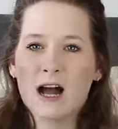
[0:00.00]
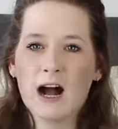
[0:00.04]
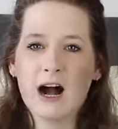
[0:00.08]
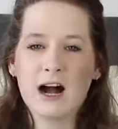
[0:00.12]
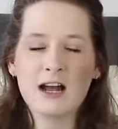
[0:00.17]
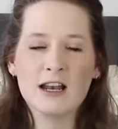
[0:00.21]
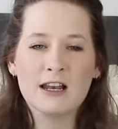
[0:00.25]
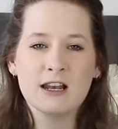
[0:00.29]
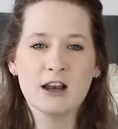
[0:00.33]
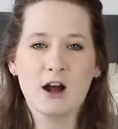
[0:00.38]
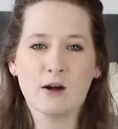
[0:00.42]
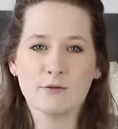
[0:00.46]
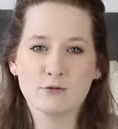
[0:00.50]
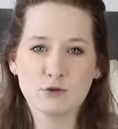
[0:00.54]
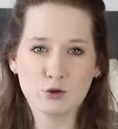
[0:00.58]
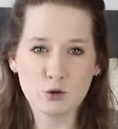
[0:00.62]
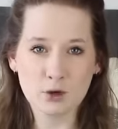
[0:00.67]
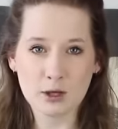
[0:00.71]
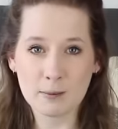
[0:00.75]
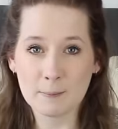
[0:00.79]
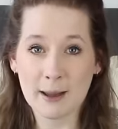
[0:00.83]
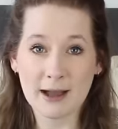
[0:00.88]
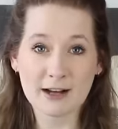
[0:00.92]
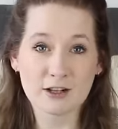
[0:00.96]
I love
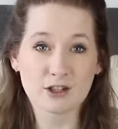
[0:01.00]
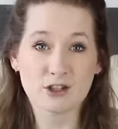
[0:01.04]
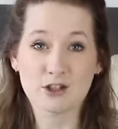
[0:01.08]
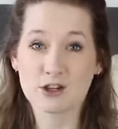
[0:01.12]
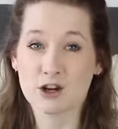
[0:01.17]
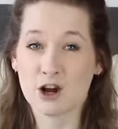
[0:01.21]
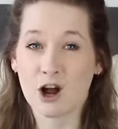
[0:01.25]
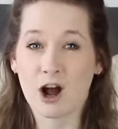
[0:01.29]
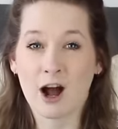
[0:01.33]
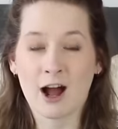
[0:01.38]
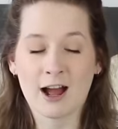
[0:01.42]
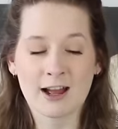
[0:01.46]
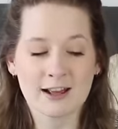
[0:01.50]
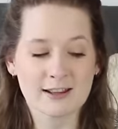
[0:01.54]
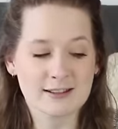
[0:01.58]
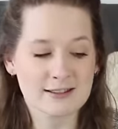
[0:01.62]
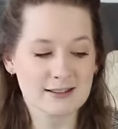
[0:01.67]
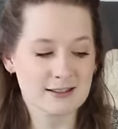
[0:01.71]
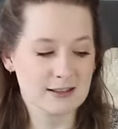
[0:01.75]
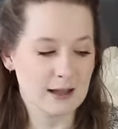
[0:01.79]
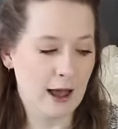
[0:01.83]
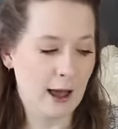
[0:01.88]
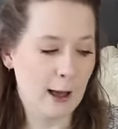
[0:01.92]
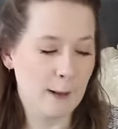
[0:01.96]
talking back to you
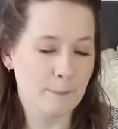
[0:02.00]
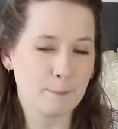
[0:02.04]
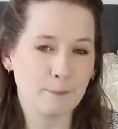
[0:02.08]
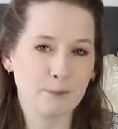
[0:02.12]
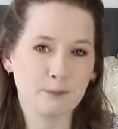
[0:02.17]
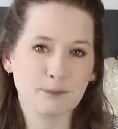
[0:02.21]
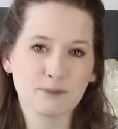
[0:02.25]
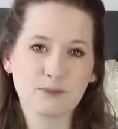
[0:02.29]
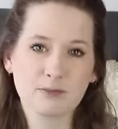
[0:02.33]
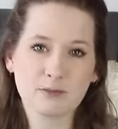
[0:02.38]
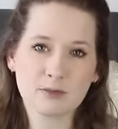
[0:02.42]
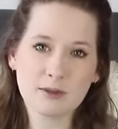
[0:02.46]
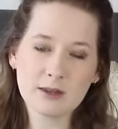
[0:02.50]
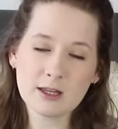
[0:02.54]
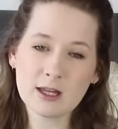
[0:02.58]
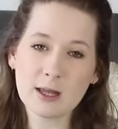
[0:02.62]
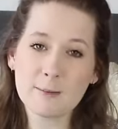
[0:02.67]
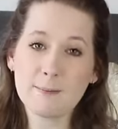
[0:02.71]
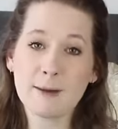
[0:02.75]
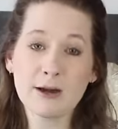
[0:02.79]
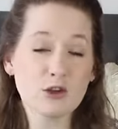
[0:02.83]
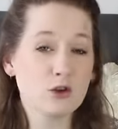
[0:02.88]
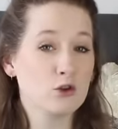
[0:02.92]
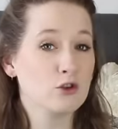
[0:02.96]
guys. Um,
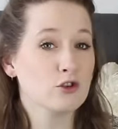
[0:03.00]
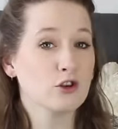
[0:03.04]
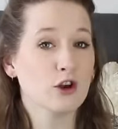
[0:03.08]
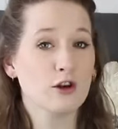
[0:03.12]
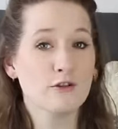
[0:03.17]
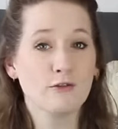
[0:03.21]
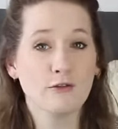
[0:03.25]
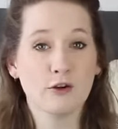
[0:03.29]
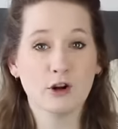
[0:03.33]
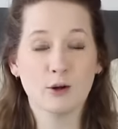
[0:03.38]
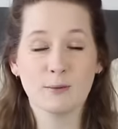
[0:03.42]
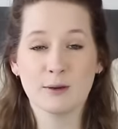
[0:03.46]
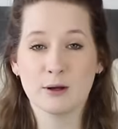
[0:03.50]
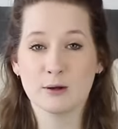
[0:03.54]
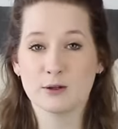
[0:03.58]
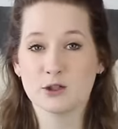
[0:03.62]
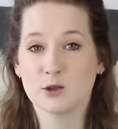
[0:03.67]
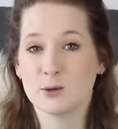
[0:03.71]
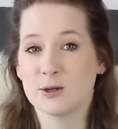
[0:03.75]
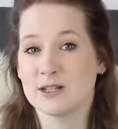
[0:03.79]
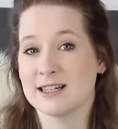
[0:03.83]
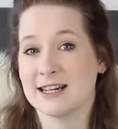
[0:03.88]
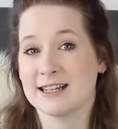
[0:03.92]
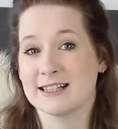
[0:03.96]
make sure to go and follow me on
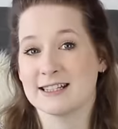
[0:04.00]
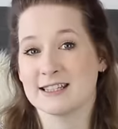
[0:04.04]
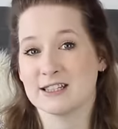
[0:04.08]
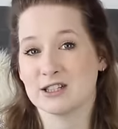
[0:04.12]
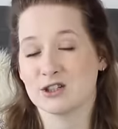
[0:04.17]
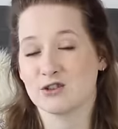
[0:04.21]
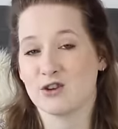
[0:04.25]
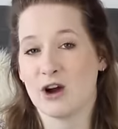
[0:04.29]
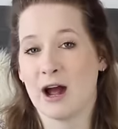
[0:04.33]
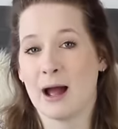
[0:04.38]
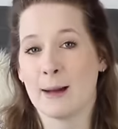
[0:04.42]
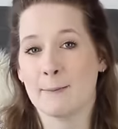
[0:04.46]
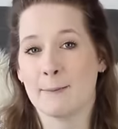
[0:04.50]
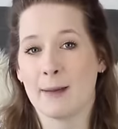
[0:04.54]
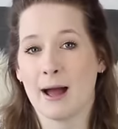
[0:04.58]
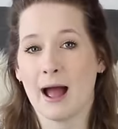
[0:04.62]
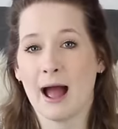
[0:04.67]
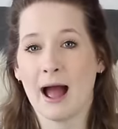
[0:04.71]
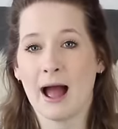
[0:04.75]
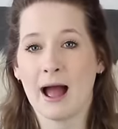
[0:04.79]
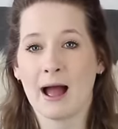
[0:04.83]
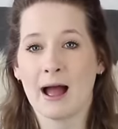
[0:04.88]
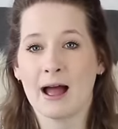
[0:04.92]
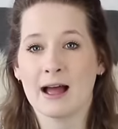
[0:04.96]
Twitter, Instagram
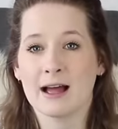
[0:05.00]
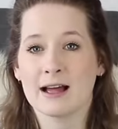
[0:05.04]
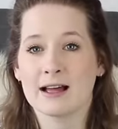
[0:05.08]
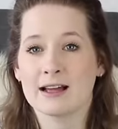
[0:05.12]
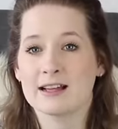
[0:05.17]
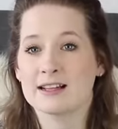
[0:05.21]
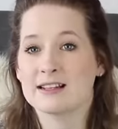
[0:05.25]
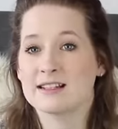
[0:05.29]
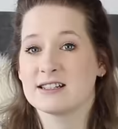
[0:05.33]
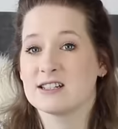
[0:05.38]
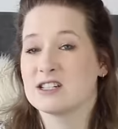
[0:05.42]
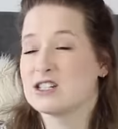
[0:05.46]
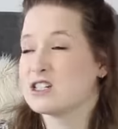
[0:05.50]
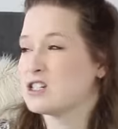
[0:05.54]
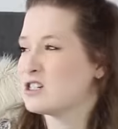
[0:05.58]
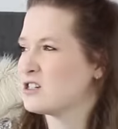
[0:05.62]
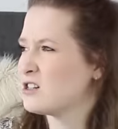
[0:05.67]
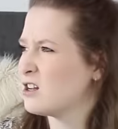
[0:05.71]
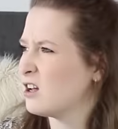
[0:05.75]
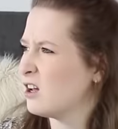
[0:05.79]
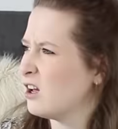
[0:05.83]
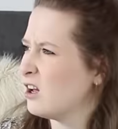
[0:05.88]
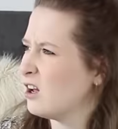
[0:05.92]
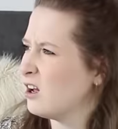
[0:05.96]

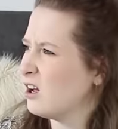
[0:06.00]
and